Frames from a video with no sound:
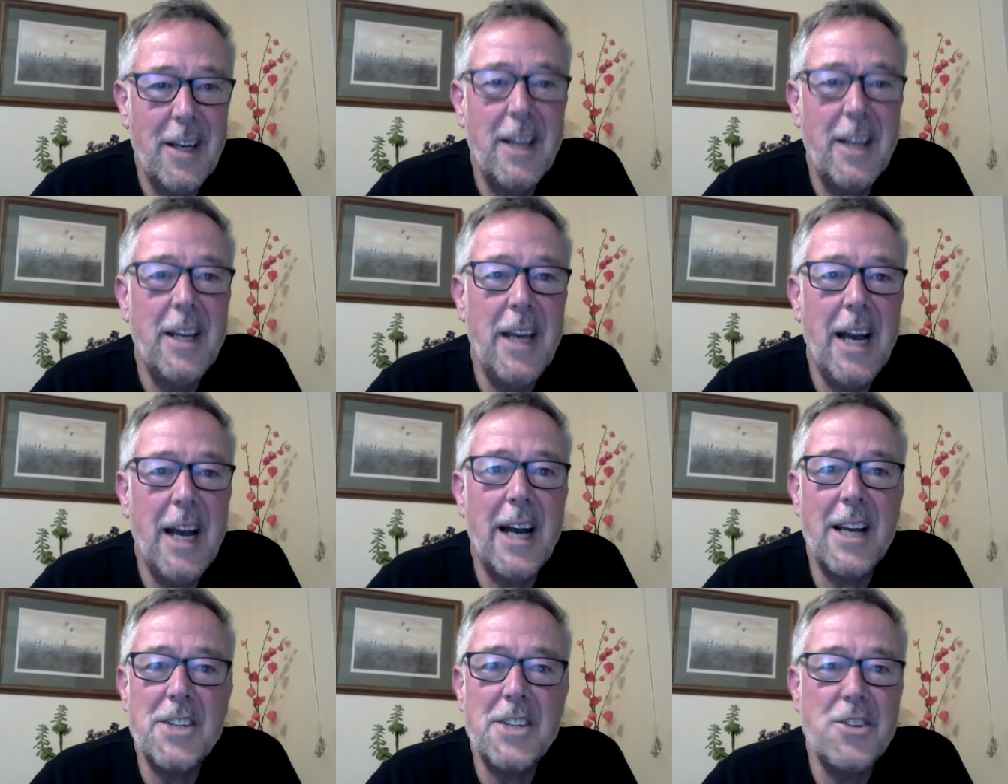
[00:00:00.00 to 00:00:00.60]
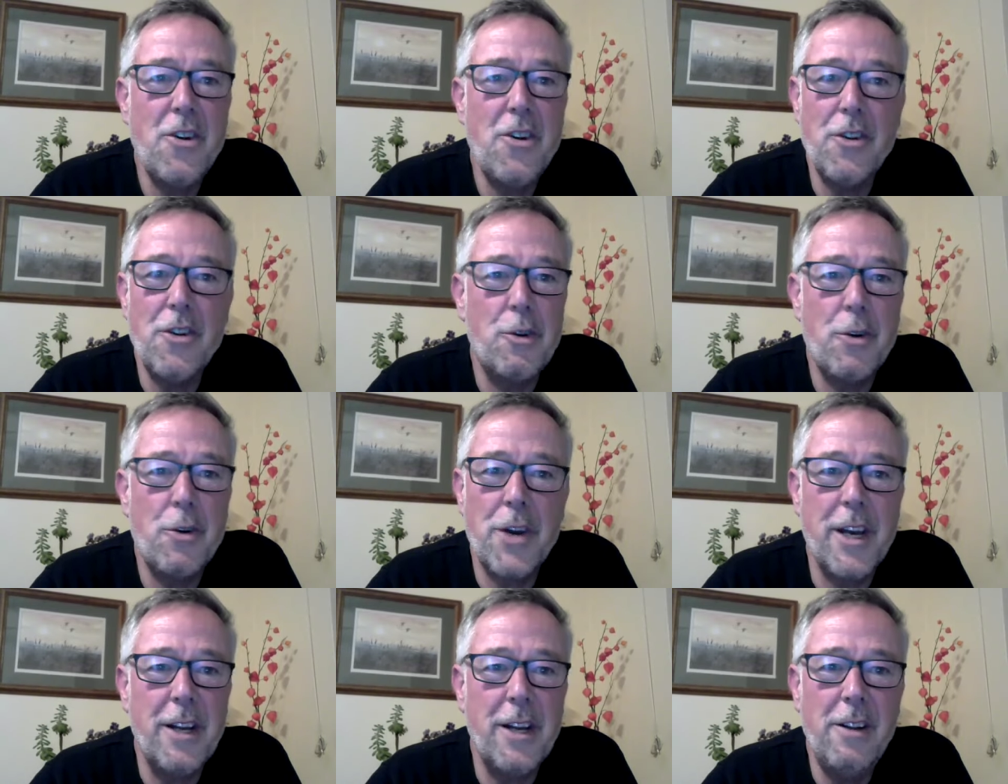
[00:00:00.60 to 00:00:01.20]
Yeah, it's not
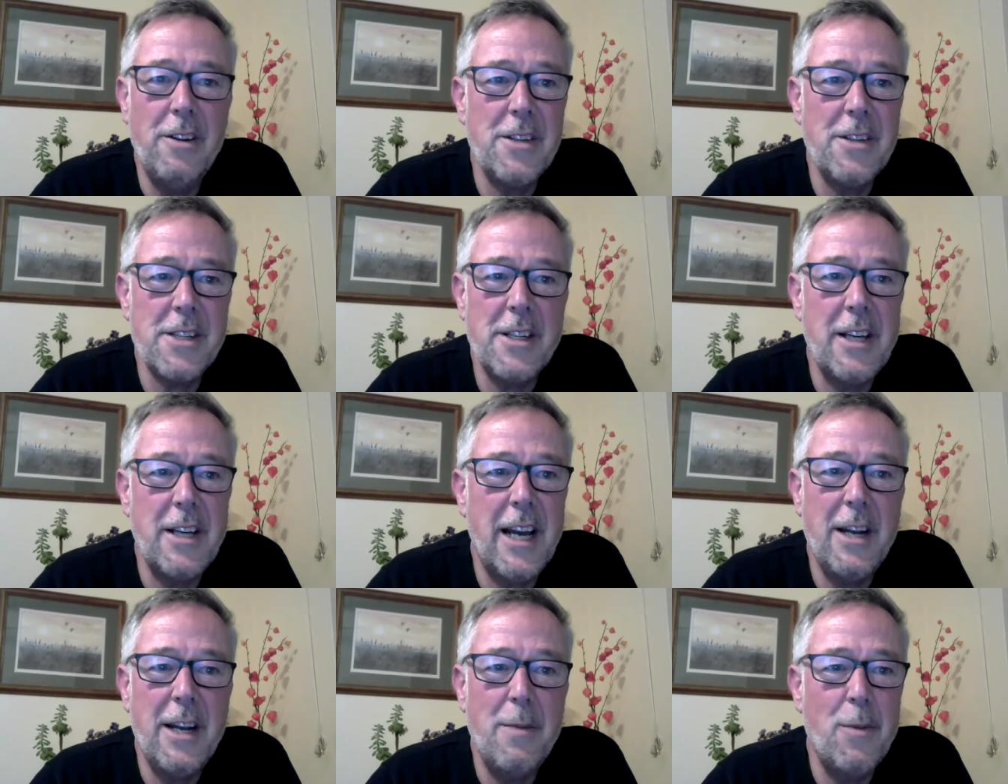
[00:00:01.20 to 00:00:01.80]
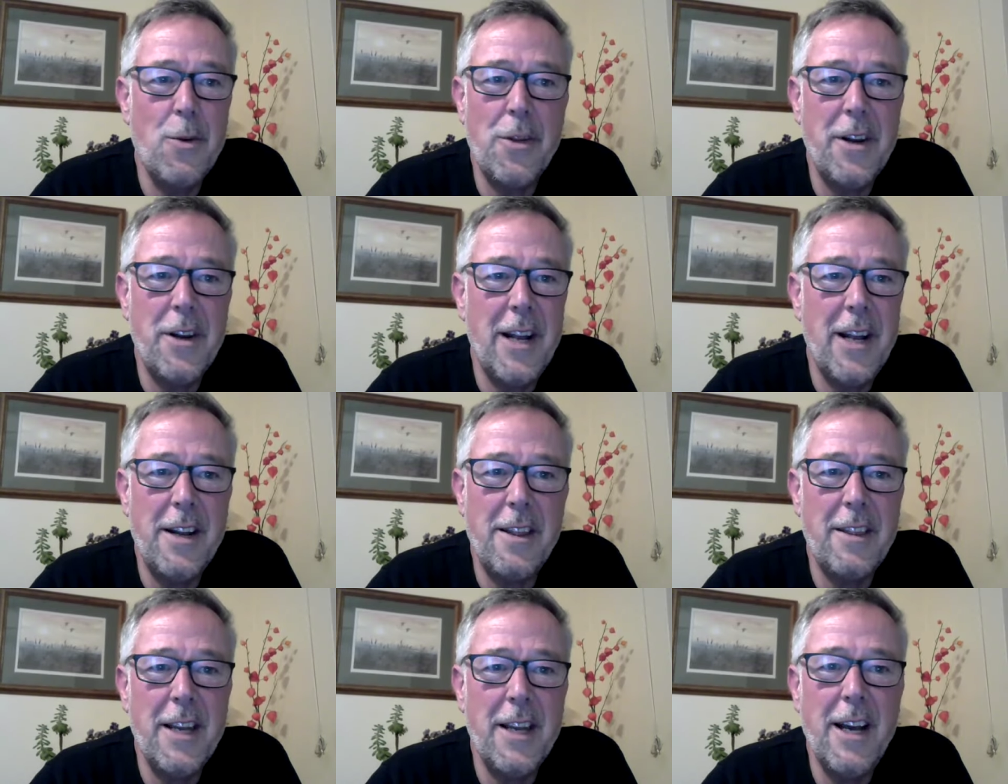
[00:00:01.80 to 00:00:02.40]
your guilt any more than
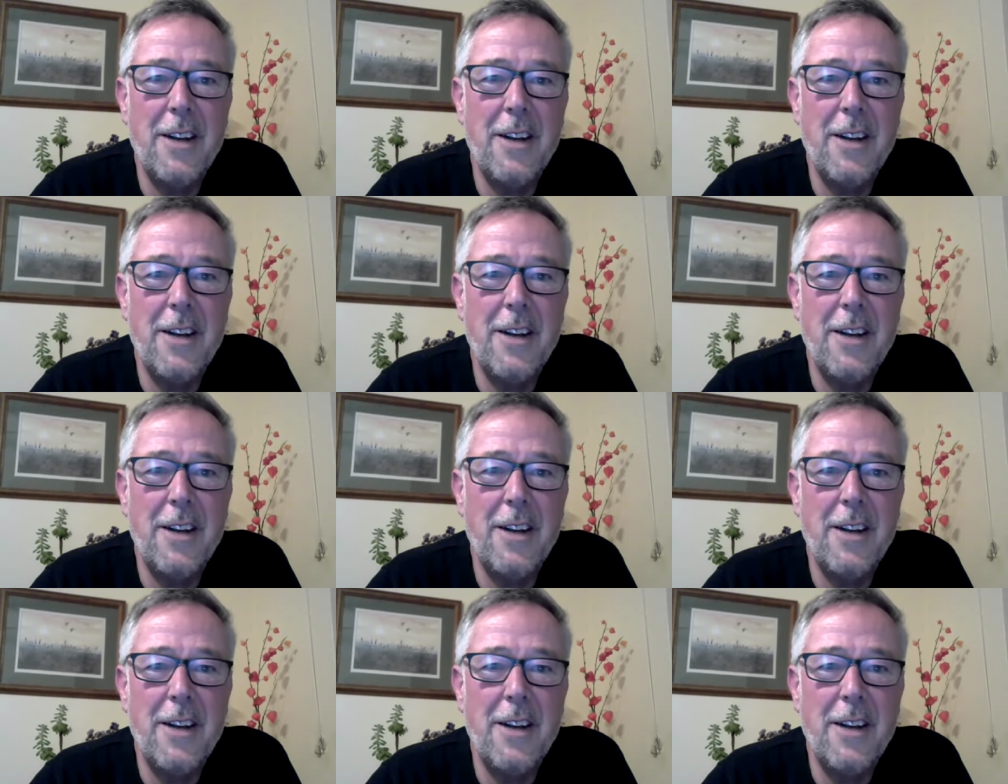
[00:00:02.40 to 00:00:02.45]
anything